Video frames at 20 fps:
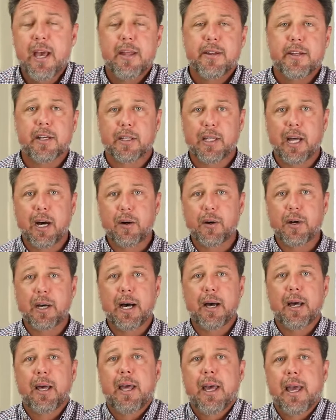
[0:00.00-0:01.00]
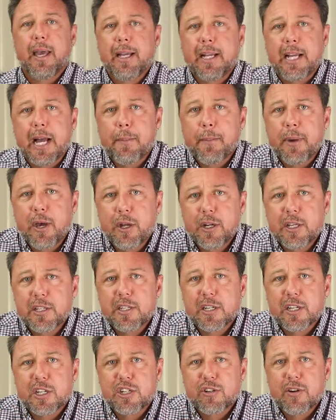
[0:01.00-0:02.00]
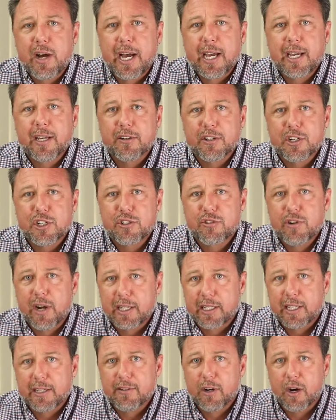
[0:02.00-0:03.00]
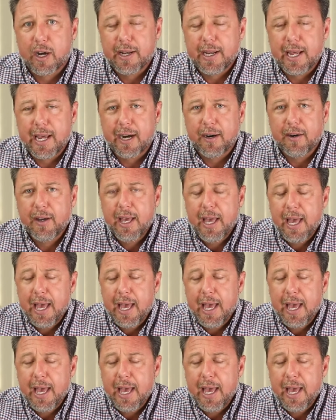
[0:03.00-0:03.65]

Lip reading: the lower income earners in Australia are struggling right now.